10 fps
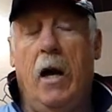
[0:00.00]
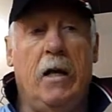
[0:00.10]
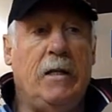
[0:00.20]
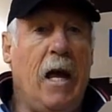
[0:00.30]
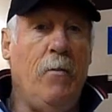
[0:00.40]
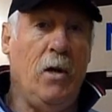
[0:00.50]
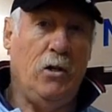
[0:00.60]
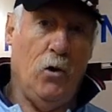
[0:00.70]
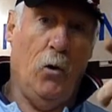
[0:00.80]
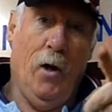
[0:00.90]
sent me,
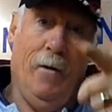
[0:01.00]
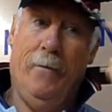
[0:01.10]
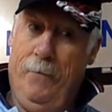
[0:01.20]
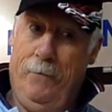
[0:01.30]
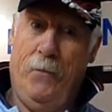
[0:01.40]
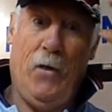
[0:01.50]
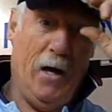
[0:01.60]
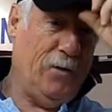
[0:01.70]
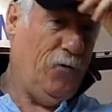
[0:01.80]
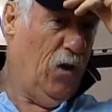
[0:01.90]
so
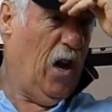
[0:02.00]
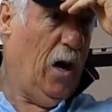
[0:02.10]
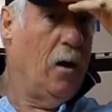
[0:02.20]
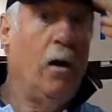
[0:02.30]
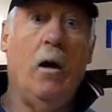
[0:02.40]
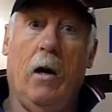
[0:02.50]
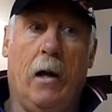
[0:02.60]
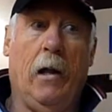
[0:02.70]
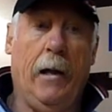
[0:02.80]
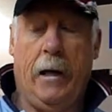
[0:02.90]
thanks for that,
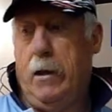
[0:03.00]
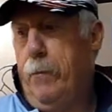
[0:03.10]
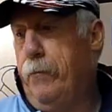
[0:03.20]
collective.